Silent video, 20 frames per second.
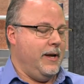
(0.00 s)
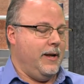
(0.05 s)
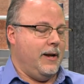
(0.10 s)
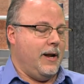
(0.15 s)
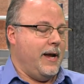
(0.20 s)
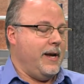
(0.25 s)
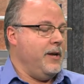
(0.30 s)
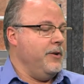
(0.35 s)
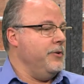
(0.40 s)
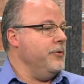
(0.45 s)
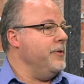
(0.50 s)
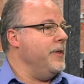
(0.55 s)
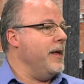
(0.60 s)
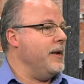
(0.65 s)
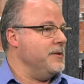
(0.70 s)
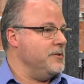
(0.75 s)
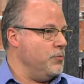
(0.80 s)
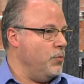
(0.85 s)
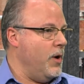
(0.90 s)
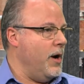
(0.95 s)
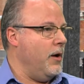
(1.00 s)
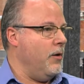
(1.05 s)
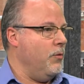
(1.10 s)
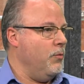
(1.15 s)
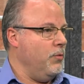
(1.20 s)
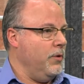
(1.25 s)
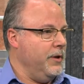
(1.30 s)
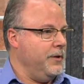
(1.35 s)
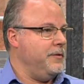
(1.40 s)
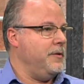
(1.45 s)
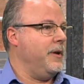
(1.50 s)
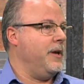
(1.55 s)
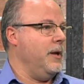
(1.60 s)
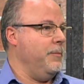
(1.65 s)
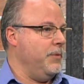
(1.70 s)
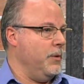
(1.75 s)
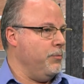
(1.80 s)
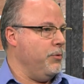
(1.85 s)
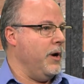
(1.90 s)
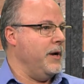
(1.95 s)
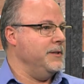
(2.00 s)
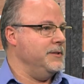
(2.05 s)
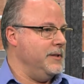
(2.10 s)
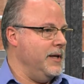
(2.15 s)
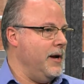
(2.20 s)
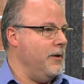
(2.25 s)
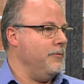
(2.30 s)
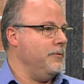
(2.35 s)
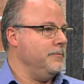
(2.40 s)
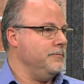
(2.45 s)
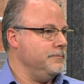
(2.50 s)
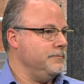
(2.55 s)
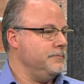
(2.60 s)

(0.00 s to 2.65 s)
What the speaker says: And I can do that as well to keep the price down.